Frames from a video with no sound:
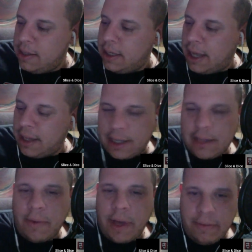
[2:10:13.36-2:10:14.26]
like the
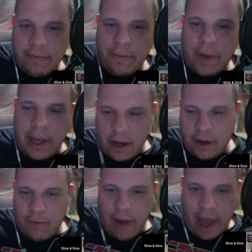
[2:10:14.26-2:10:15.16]
way it
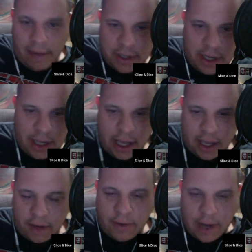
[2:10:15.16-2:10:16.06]
unraveled in like a
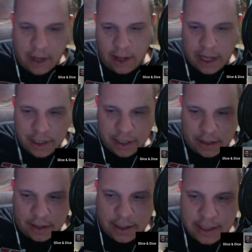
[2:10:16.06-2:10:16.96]

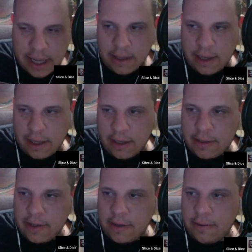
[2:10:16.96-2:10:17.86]
chronological telling.
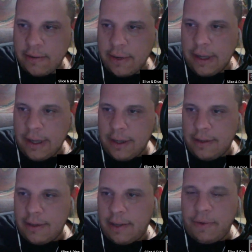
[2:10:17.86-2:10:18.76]
So
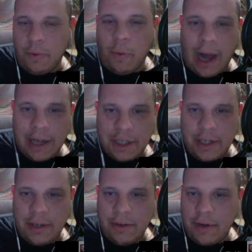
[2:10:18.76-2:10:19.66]
if you watch it,
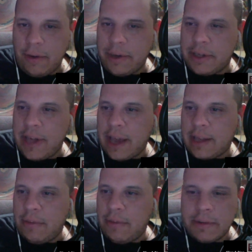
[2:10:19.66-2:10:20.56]
you know
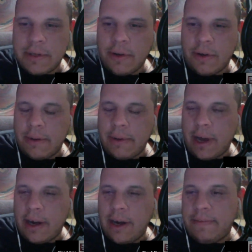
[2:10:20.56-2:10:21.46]
exactly what we're talking
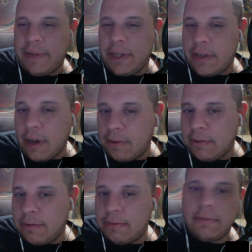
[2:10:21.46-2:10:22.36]
about. And if you don't,
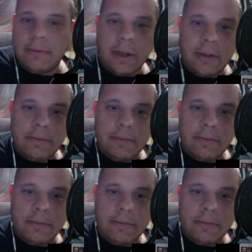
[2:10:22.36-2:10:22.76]
well,